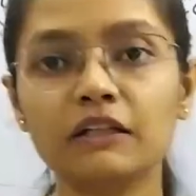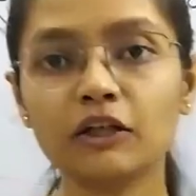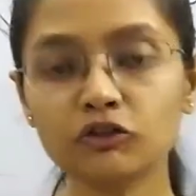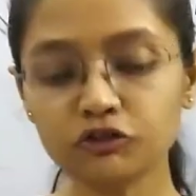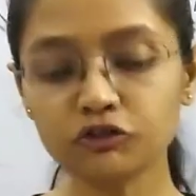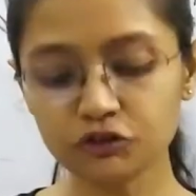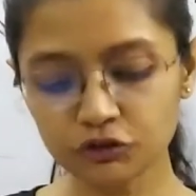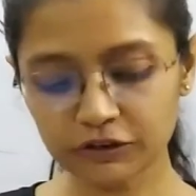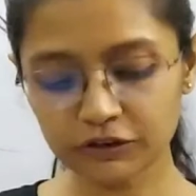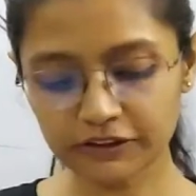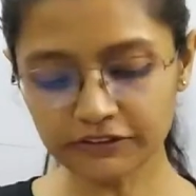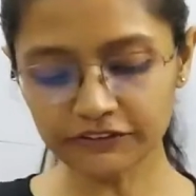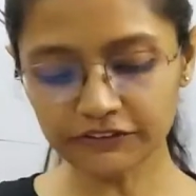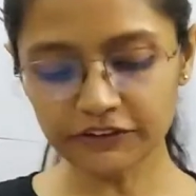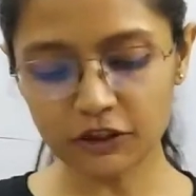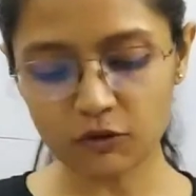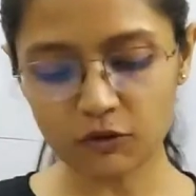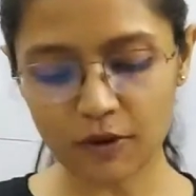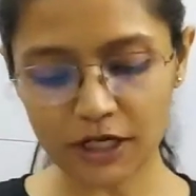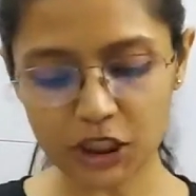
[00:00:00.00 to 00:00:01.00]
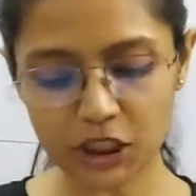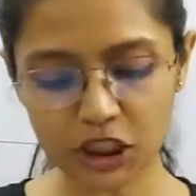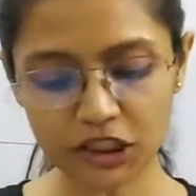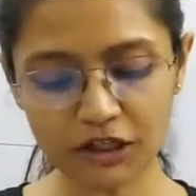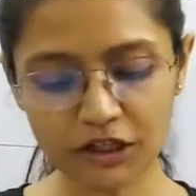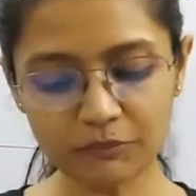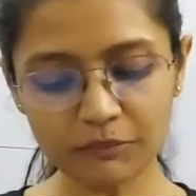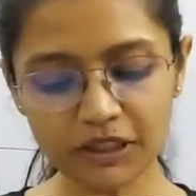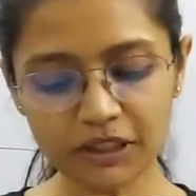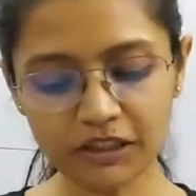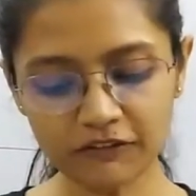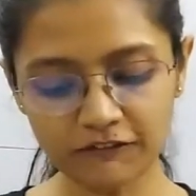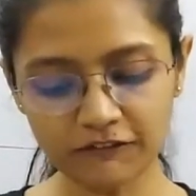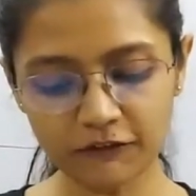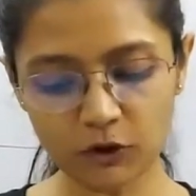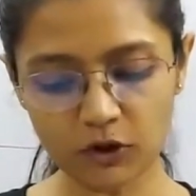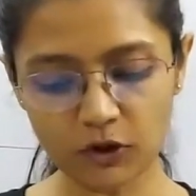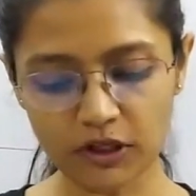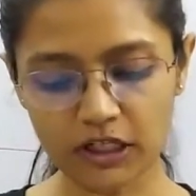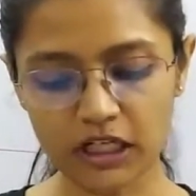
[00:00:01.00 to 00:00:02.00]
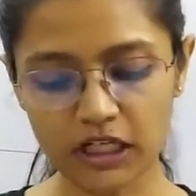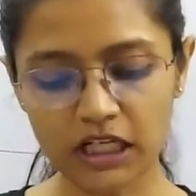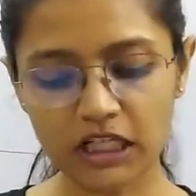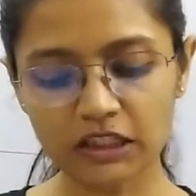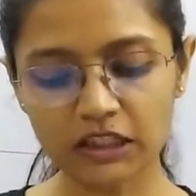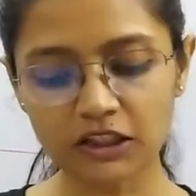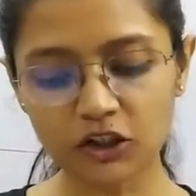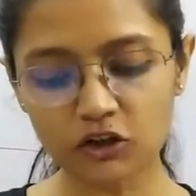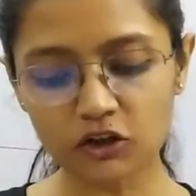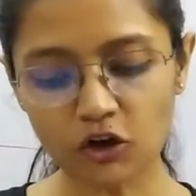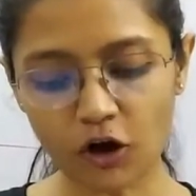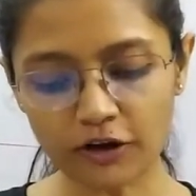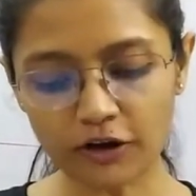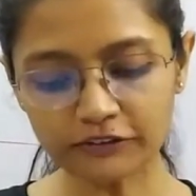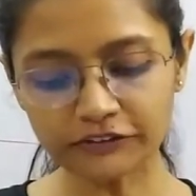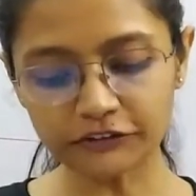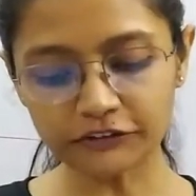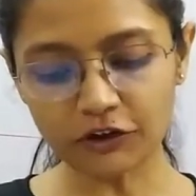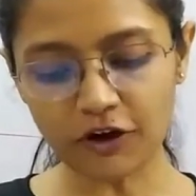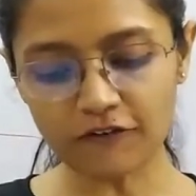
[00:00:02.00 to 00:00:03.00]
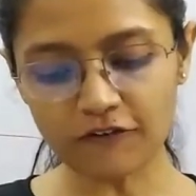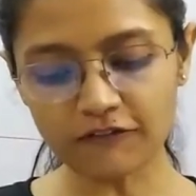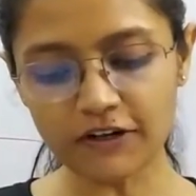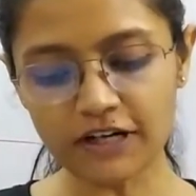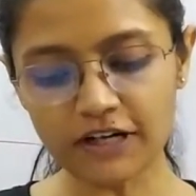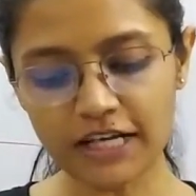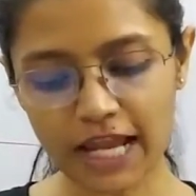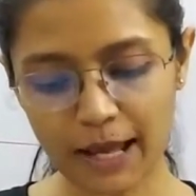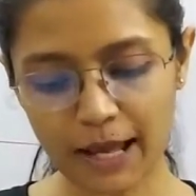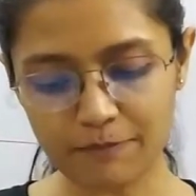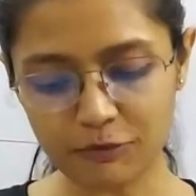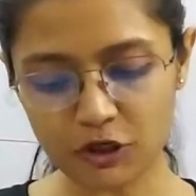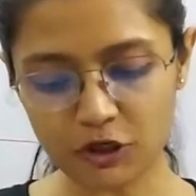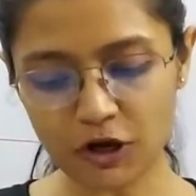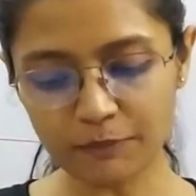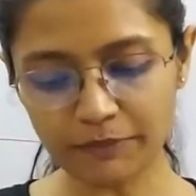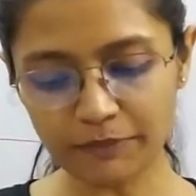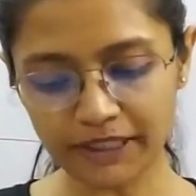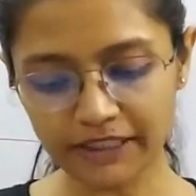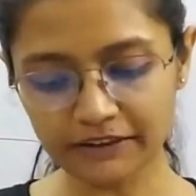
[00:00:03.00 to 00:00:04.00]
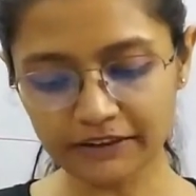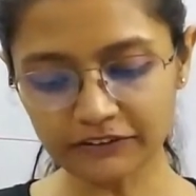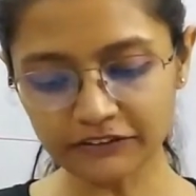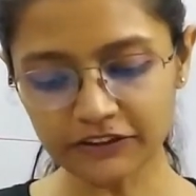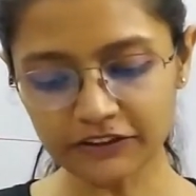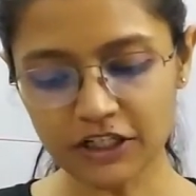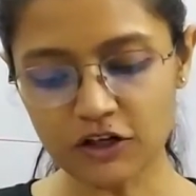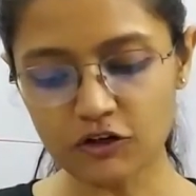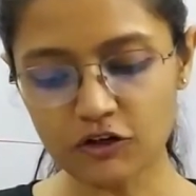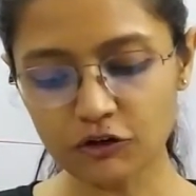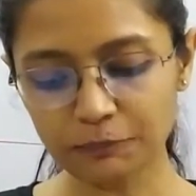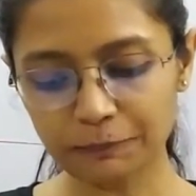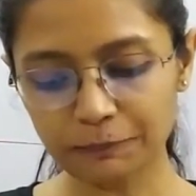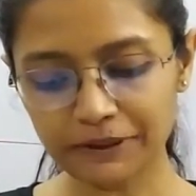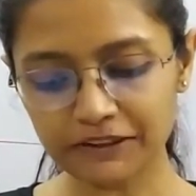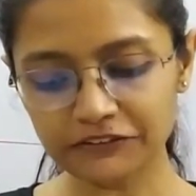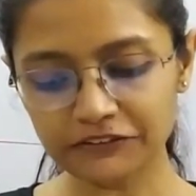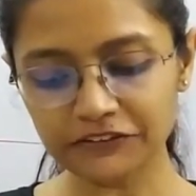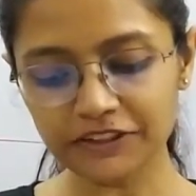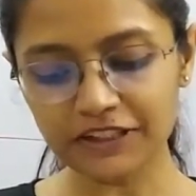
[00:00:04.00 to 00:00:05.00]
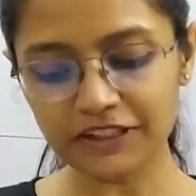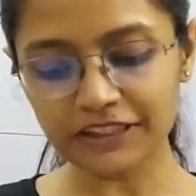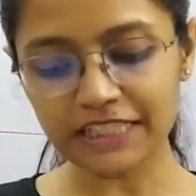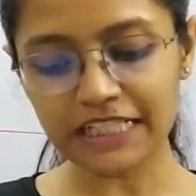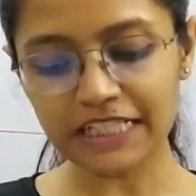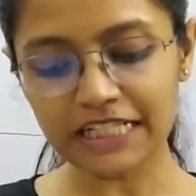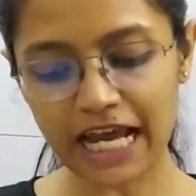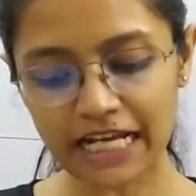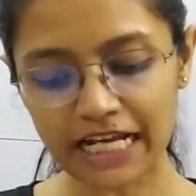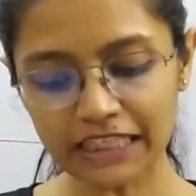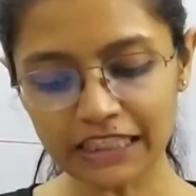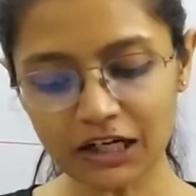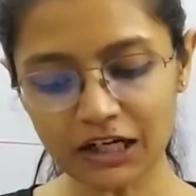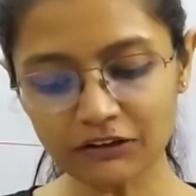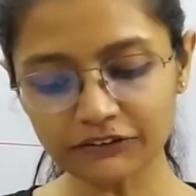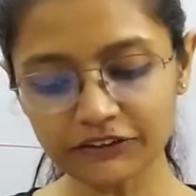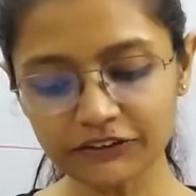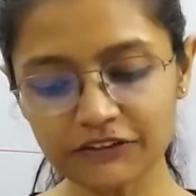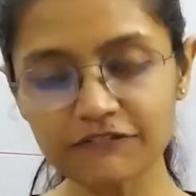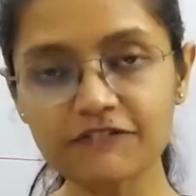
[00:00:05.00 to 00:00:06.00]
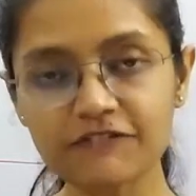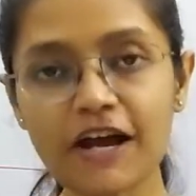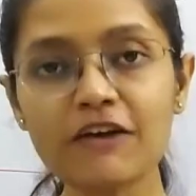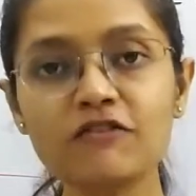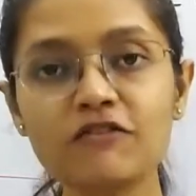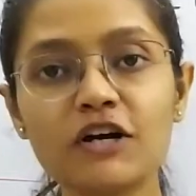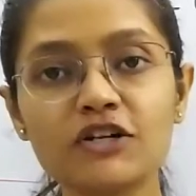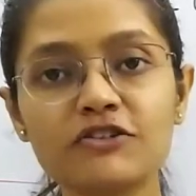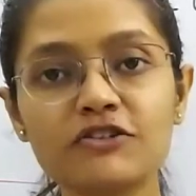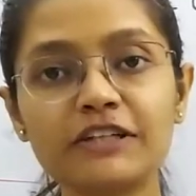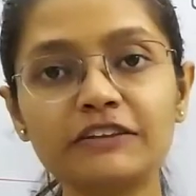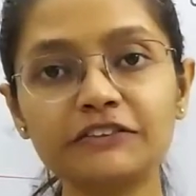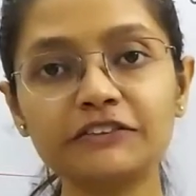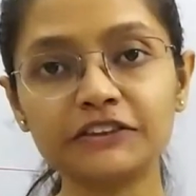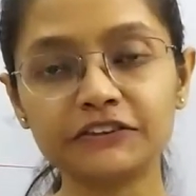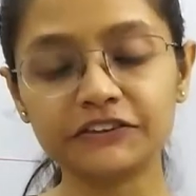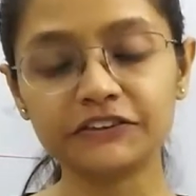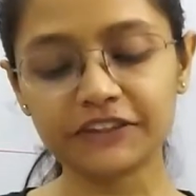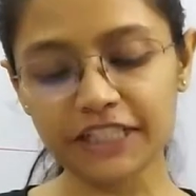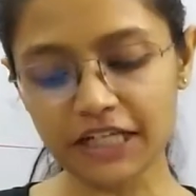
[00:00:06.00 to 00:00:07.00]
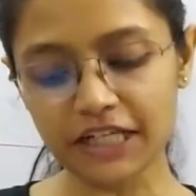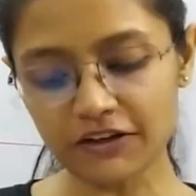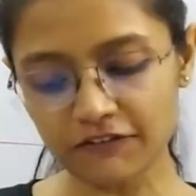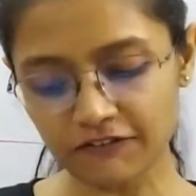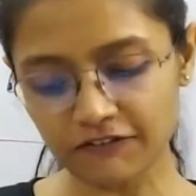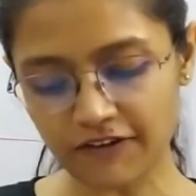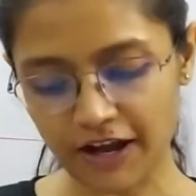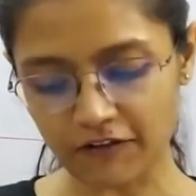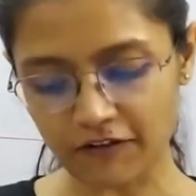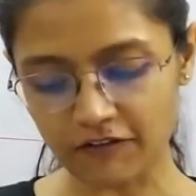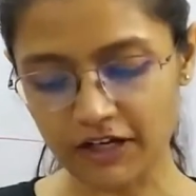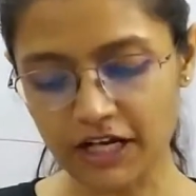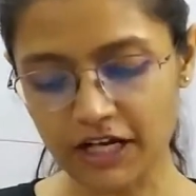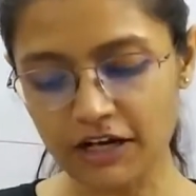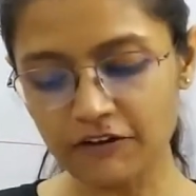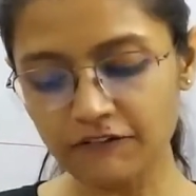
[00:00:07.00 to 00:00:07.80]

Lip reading: Now students, question number 4. The cost of a laptop is rupees 39,565.